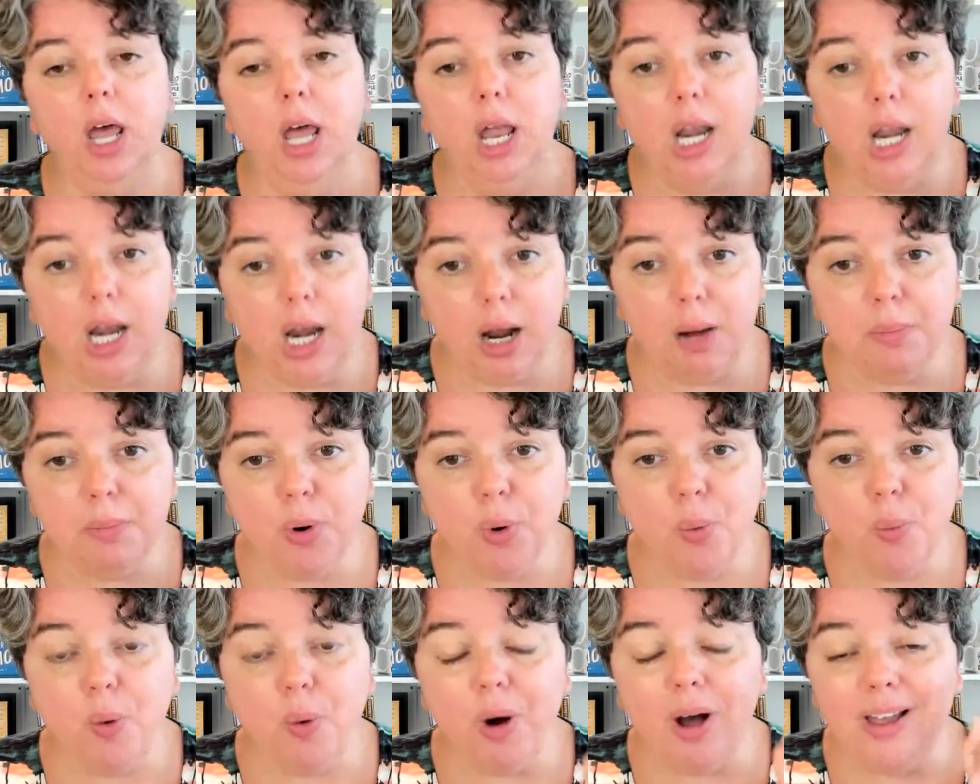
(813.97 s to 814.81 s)

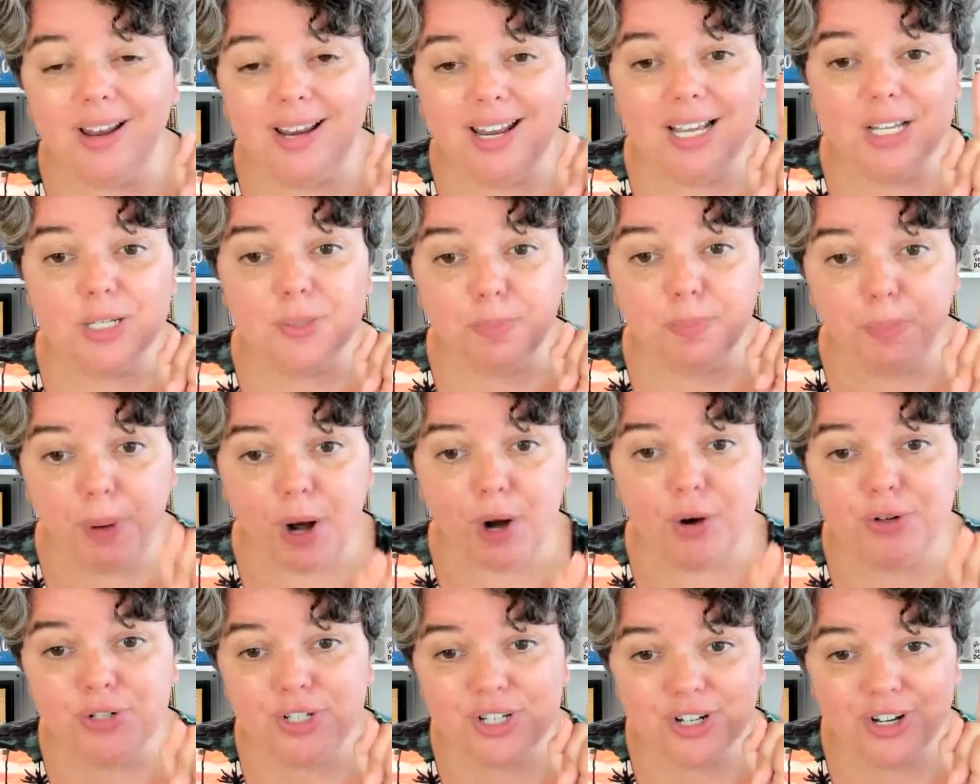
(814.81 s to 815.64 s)
Number 1 is
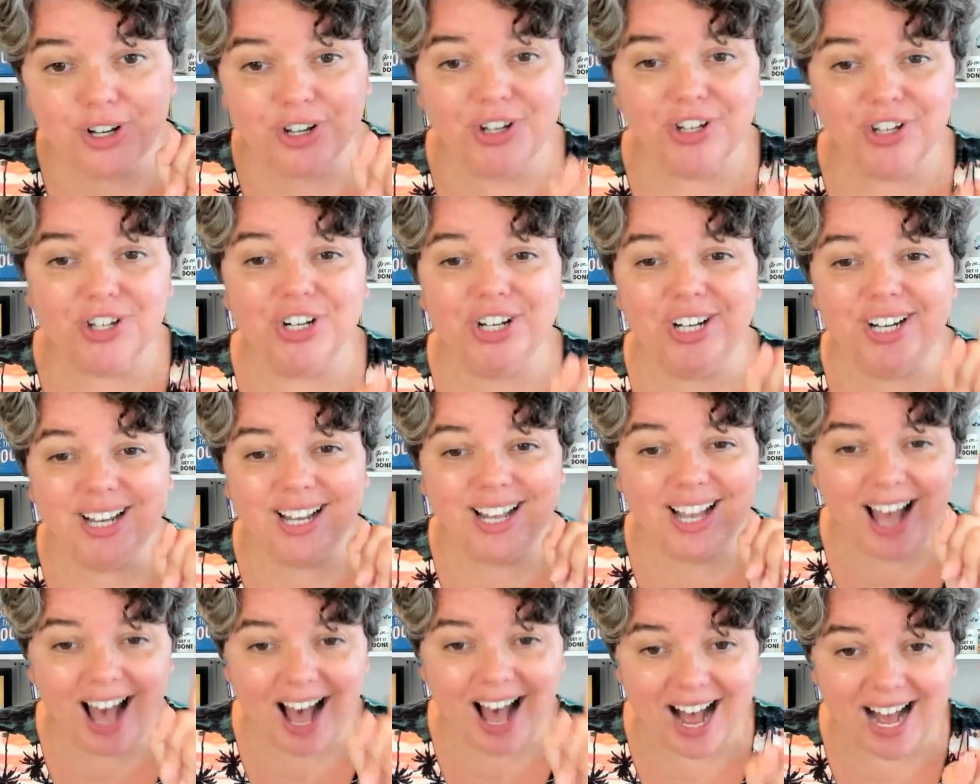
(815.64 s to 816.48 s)
post good
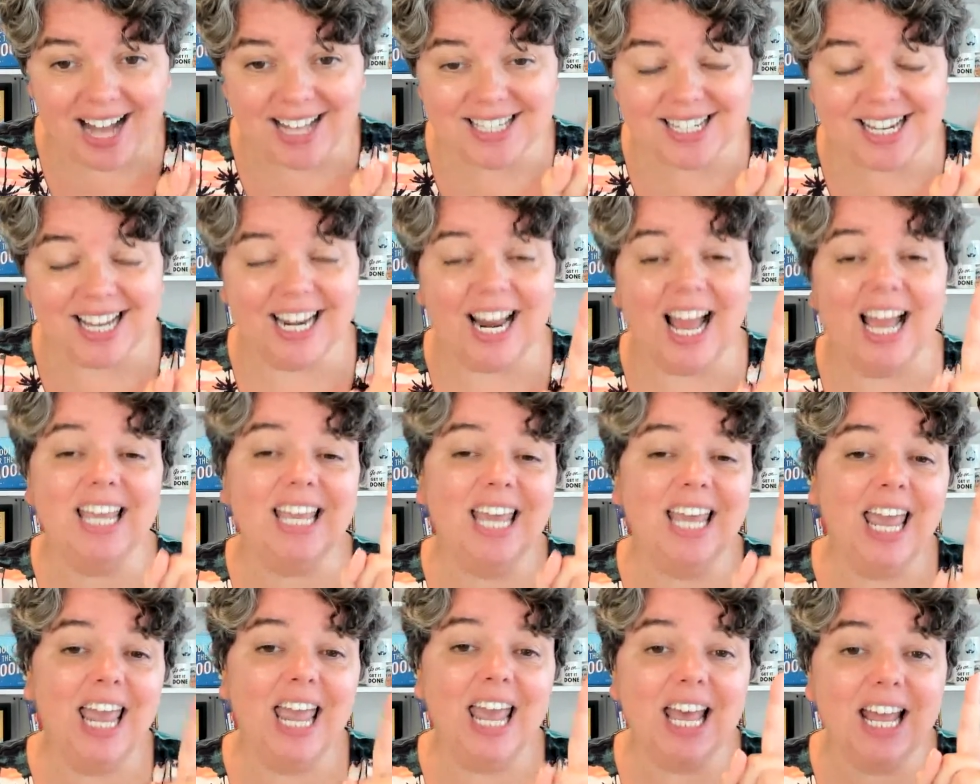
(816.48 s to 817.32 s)
content. I
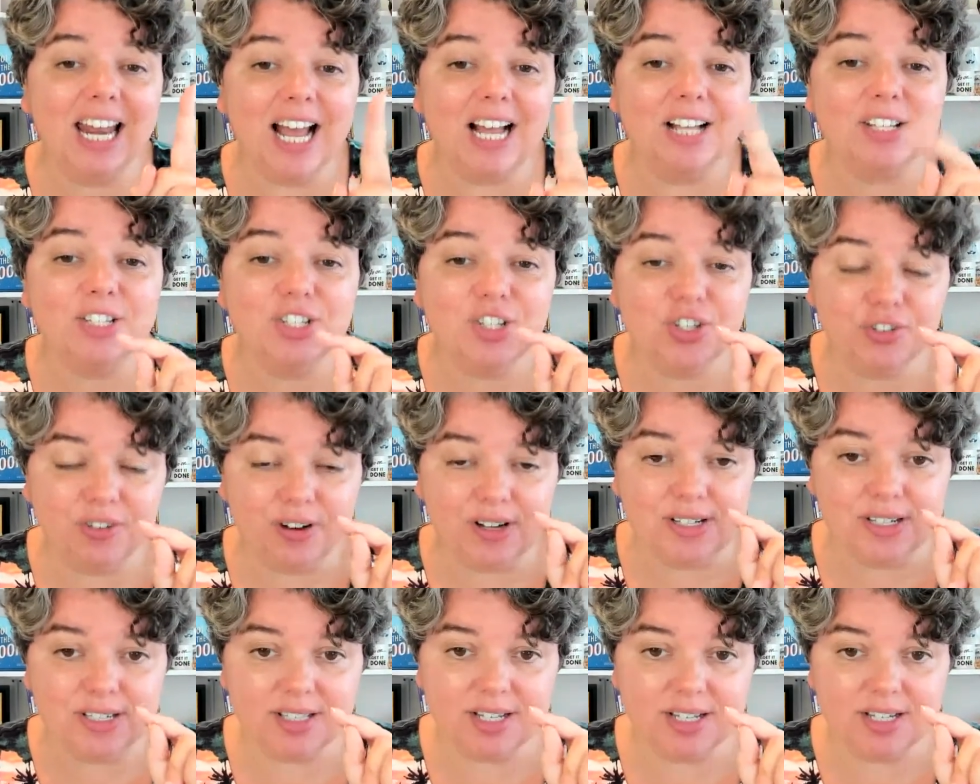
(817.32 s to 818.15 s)
cannot
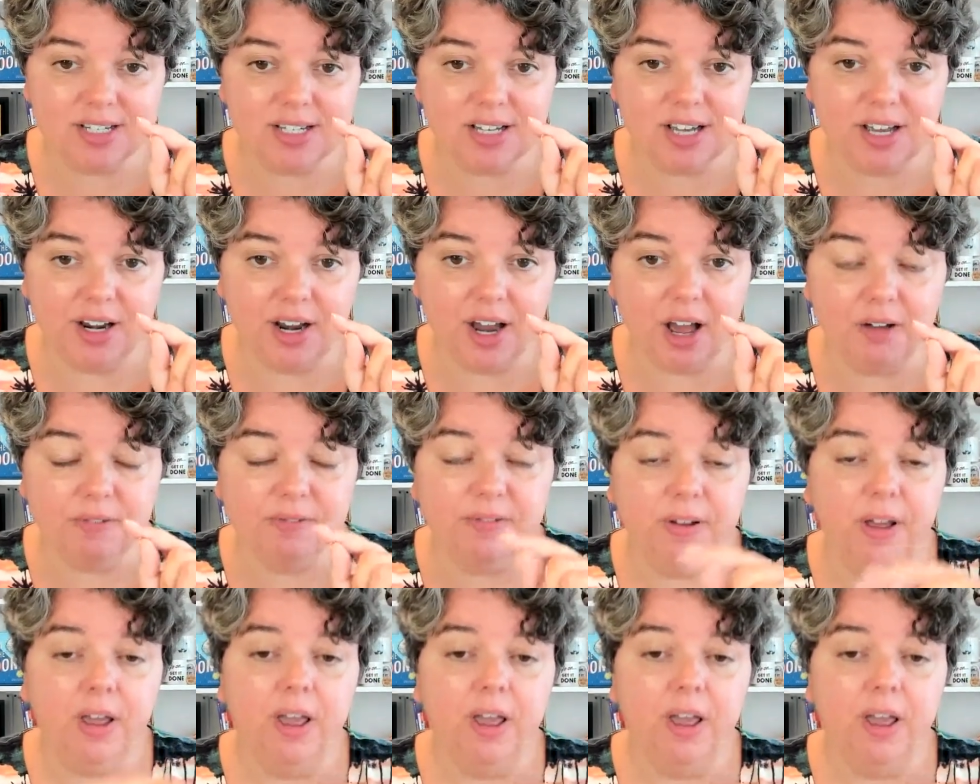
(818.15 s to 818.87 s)
stress this enough.